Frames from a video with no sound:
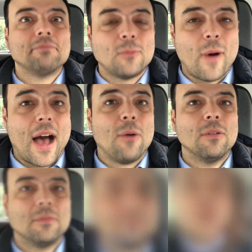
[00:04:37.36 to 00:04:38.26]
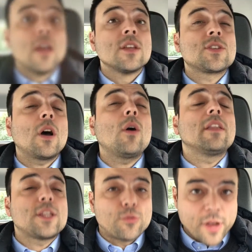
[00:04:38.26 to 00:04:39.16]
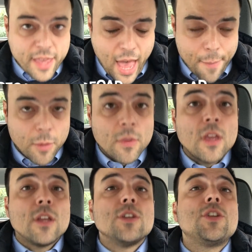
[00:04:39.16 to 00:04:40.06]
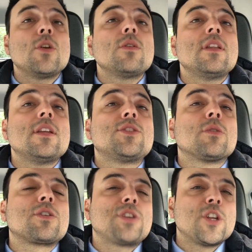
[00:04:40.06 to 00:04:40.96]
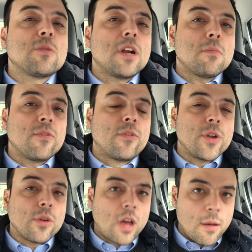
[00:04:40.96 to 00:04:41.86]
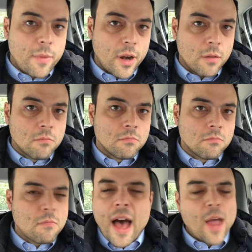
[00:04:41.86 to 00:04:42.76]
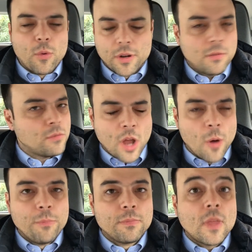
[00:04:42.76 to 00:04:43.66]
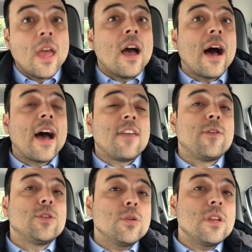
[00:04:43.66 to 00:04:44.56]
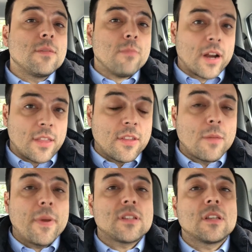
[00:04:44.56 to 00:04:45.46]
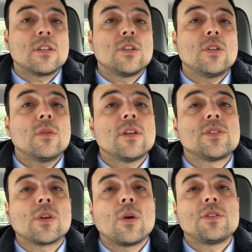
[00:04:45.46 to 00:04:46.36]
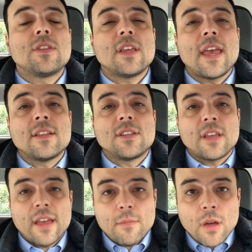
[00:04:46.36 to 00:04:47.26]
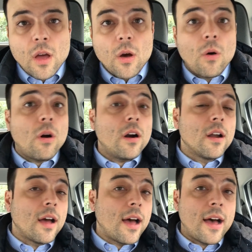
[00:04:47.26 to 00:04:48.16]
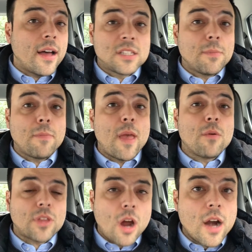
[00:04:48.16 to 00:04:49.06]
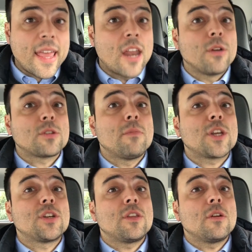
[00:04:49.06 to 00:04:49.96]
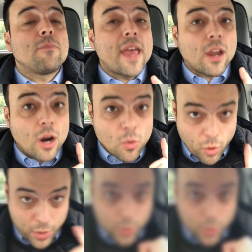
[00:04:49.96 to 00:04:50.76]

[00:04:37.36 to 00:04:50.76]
Wow. So let's recap. Do you need to exchange your money before you come here? I wouldn't, no. If you do need money, then the best thing to do is to go to the ATM or simply pay with card, and also make sure that your bank card works